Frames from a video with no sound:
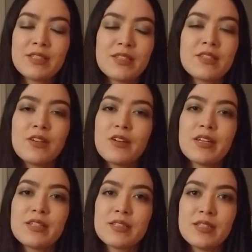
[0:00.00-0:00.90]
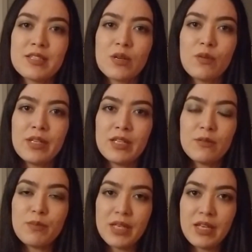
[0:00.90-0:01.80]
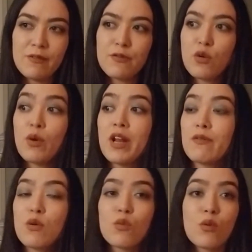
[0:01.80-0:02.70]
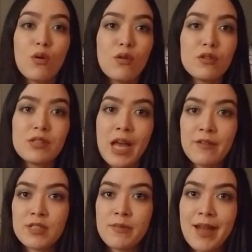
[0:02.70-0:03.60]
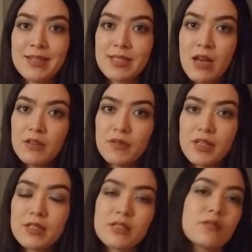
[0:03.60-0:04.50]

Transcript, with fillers: the seriousness that we need to be for whatever role life demands out of us,